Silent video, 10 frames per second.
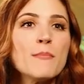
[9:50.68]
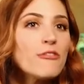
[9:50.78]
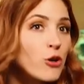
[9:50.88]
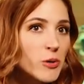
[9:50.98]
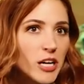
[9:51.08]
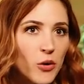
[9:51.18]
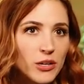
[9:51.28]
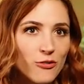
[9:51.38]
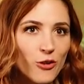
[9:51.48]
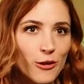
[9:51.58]
Before we go
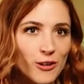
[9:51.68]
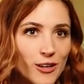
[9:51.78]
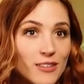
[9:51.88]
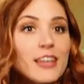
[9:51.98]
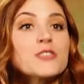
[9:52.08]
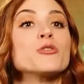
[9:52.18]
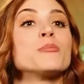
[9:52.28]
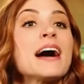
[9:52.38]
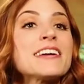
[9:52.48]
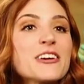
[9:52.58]
any further, let's
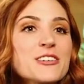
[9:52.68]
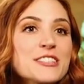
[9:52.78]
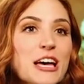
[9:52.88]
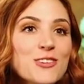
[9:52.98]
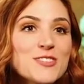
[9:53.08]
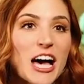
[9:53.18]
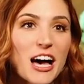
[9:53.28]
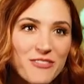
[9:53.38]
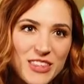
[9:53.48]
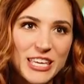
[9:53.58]
remind ourselves
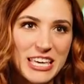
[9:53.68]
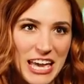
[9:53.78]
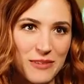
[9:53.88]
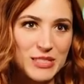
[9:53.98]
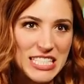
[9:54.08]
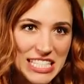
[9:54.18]
of the game's